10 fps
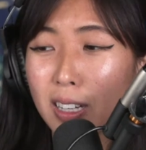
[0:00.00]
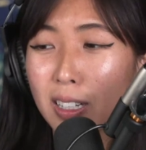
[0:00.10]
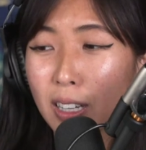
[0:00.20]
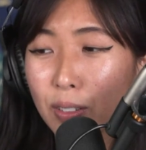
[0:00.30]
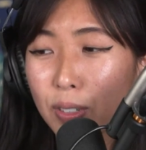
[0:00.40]

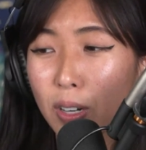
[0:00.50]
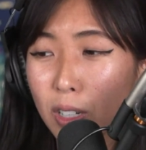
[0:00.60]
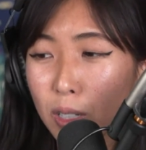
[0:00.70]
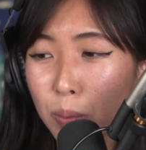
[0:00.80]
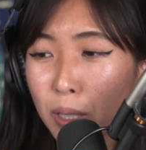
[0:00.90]
give an
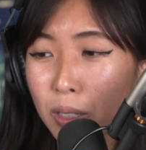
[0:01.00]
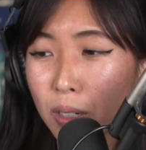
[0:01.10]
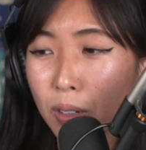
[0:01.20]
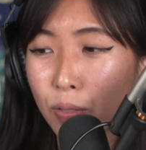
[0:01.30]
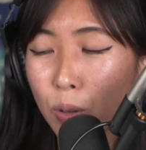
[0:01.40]
argument
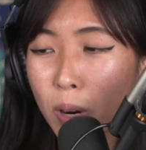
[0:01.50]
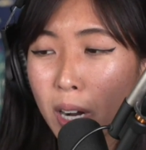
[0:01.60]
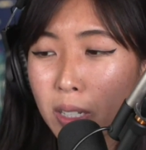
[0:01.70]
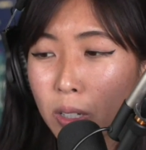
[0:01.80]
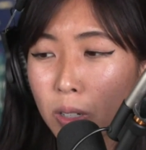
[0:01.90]
for
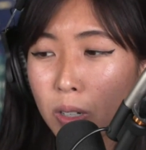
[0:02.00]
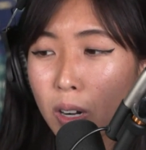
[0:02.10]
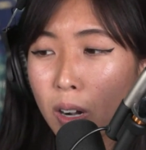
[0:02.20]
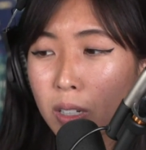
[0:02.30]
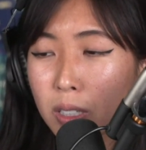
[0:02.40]
why there
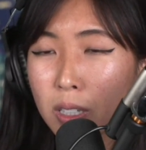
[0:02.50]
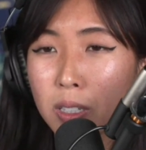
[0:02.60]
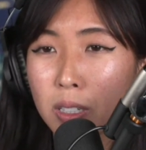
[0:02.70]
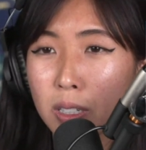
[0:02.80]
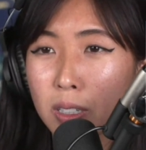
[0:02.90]
ought to